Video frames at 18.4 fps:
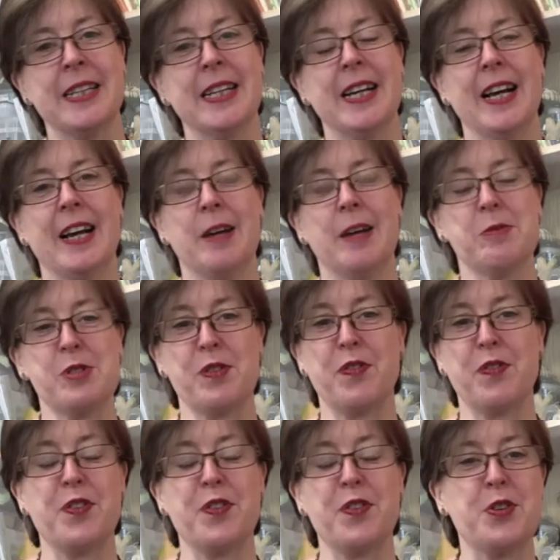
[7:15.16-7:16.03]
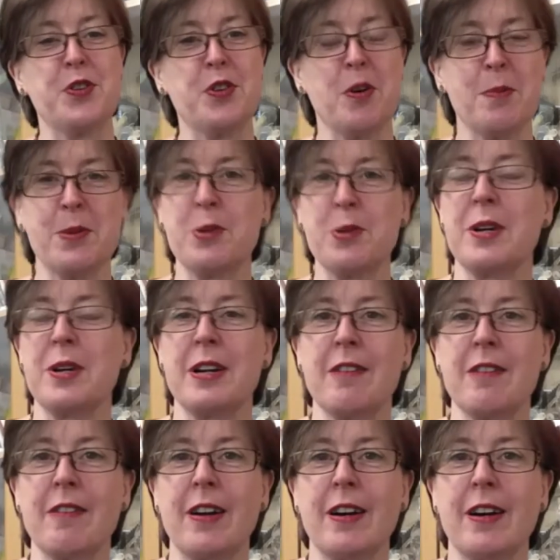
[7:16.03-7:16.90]
It was a phenomenal
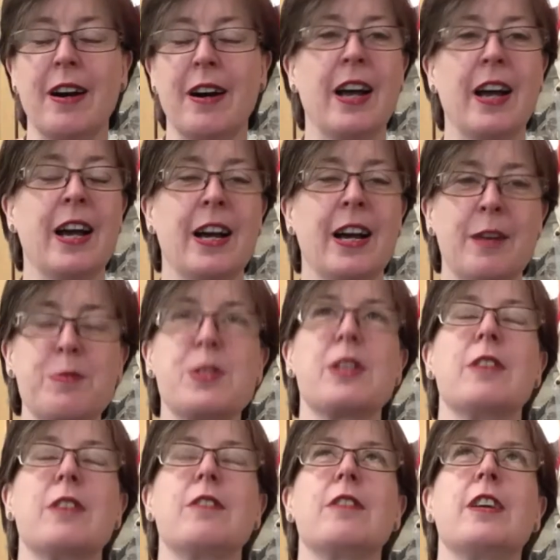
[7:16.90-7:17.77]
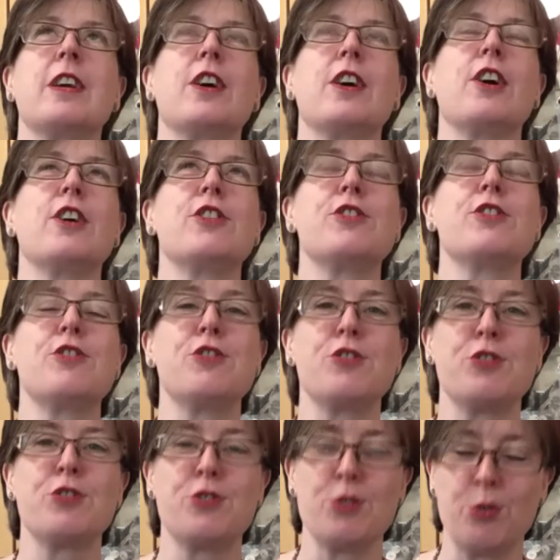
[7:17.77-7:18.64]
era. I absolutely
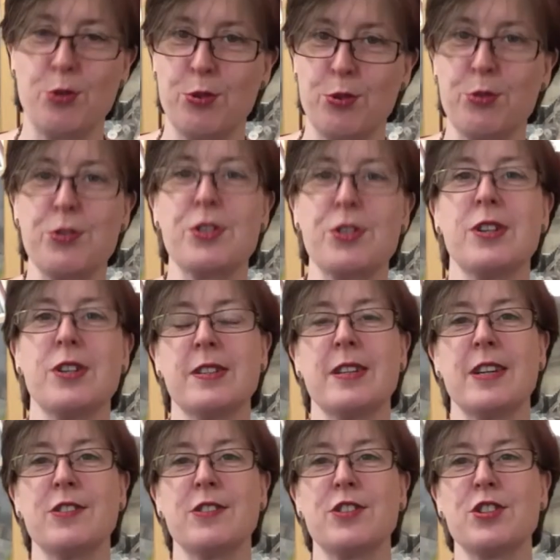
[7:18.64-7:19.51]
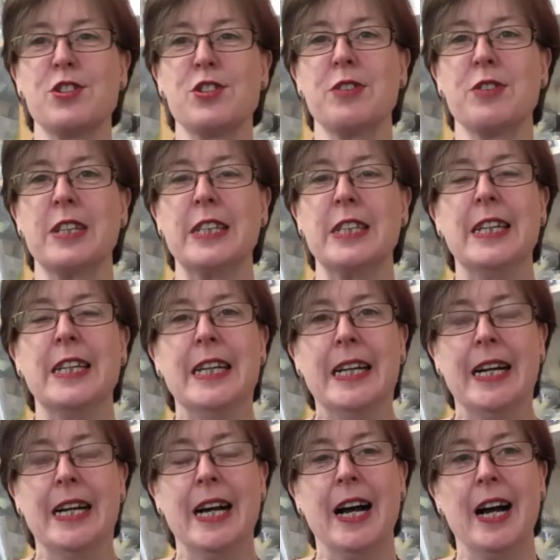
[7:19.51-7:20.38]
adored dentistry.
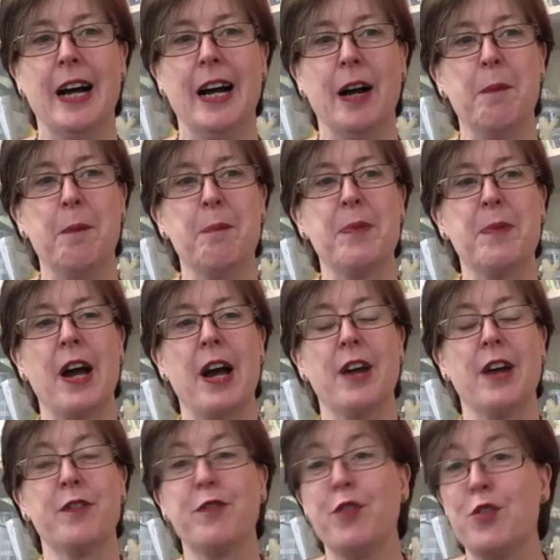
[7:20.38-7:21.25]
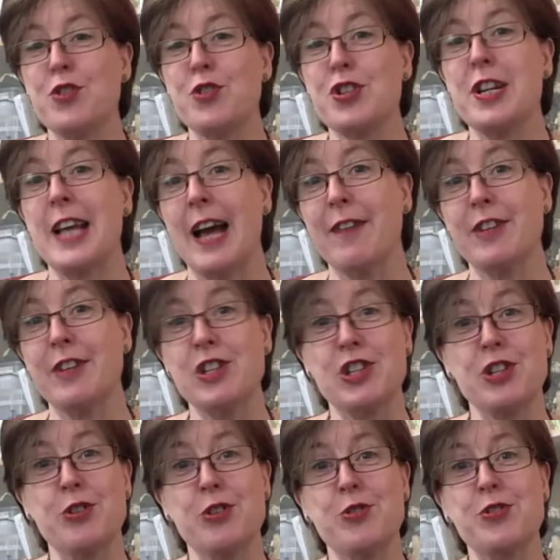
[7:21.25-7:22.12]
Unfortunately, having
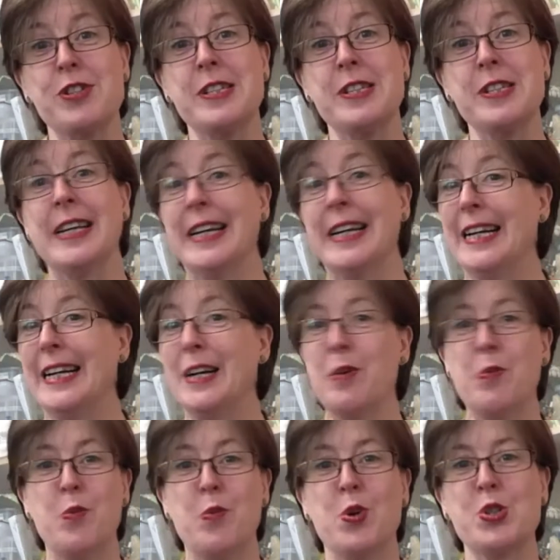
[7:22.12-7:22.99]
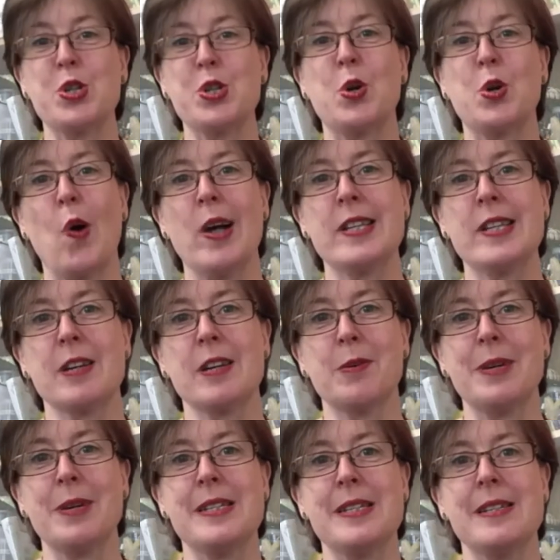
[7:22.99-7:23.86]
children wasn't quite so
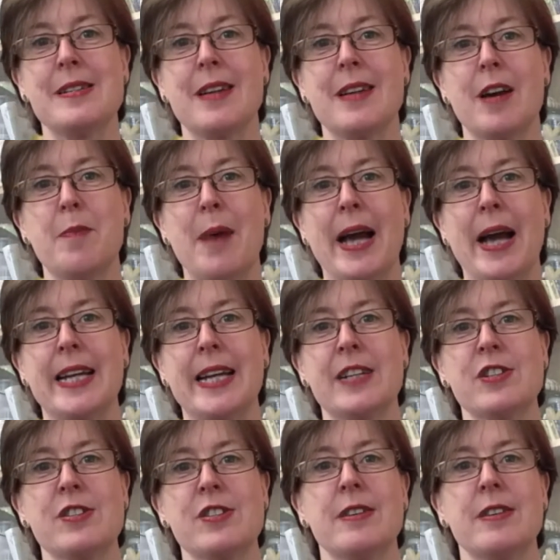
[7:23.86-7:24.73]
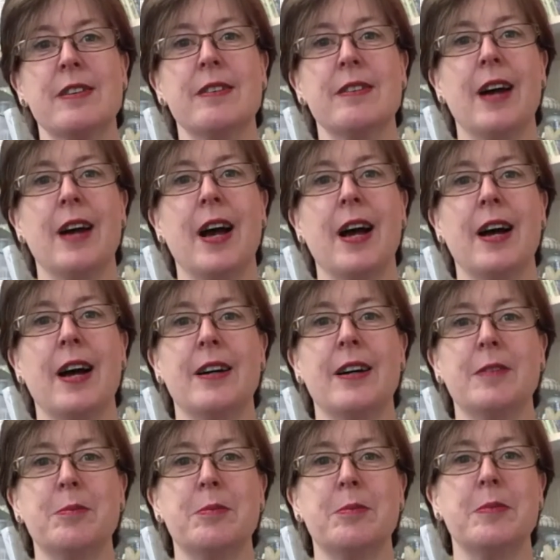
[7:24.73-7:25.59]
easy to go back into.
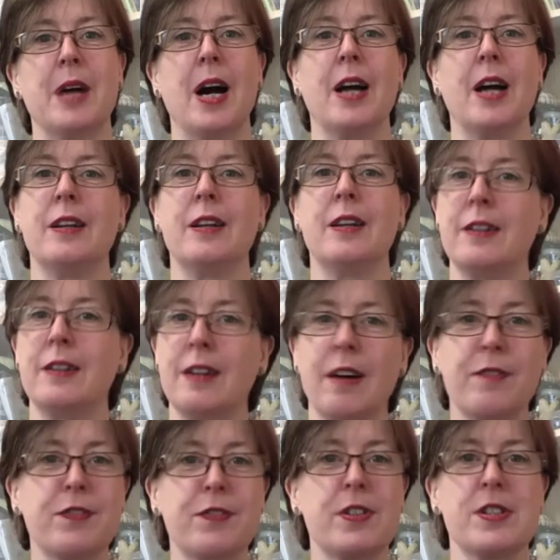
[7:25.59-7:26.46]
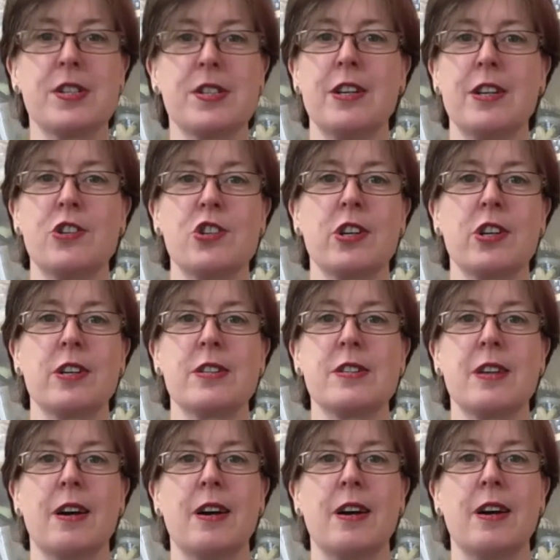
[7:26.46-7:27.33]
I loved the teaching
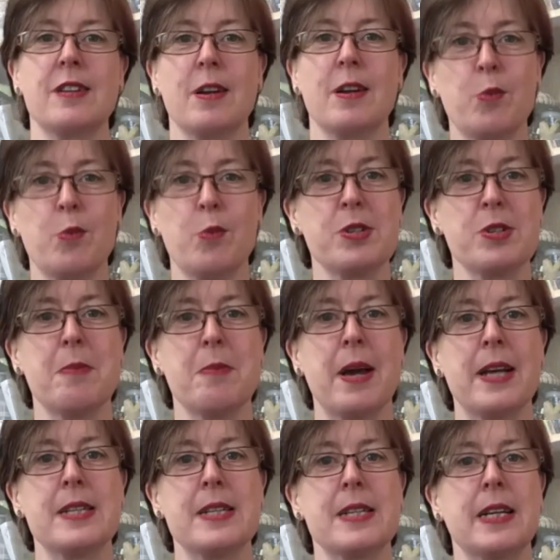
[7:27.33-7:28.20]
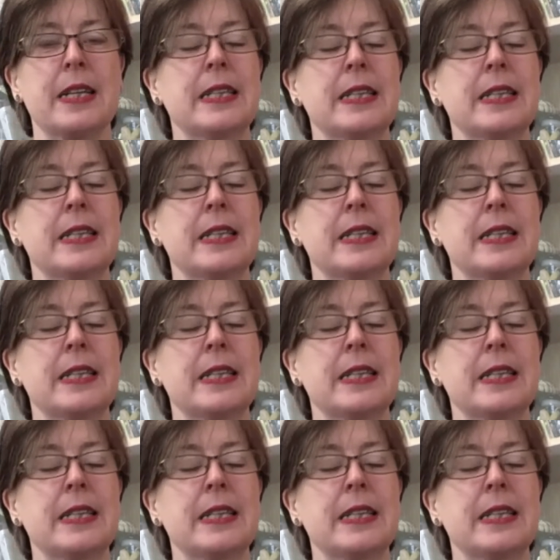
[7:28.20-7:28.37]
side. It was amazing.